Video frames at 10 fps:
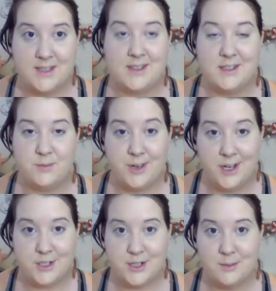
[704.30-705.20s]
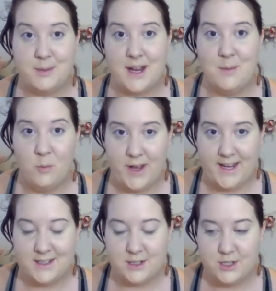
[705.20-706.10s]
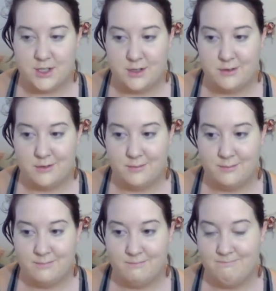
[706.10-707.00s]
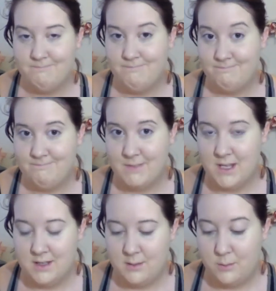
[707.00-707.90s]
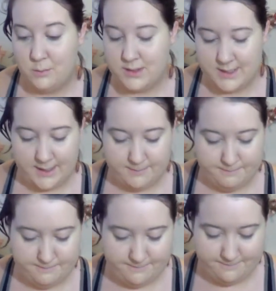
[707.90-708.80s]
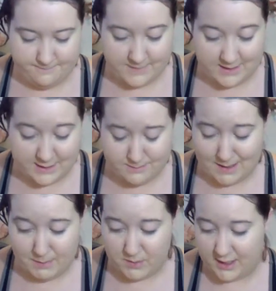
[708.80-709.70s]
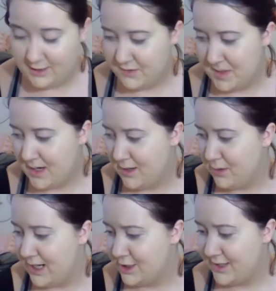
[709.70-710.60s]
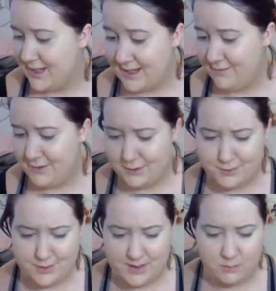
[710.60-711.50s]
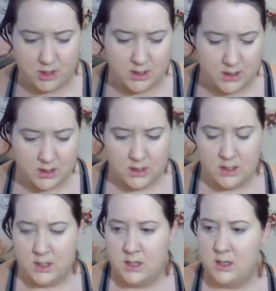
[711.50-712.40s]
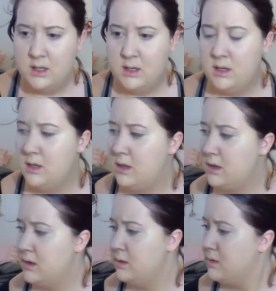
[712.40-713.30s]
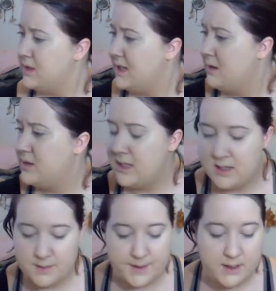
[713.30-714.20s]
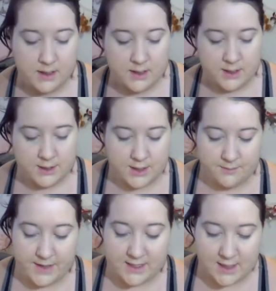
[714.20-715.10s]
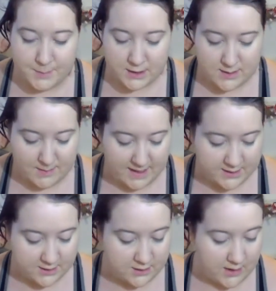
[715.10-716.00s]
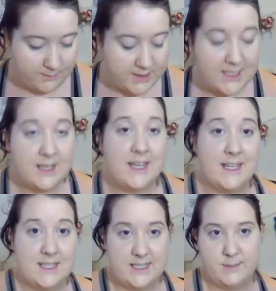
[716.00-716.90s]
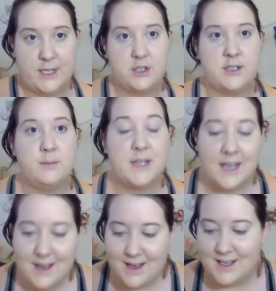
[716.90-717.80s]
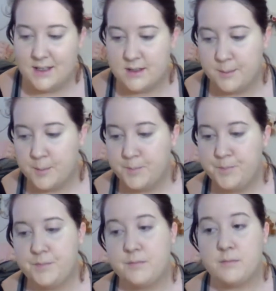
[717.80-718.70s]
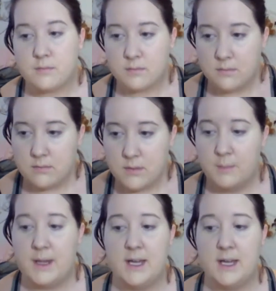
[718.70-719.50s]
isn't. This is bronzer, but I am white, so we'll see. This might be what I use for my contour, actually. I have no clue anymore. What the hell was I talking about? So I stopped using my mask, so I'm seeing an ENT specialist because my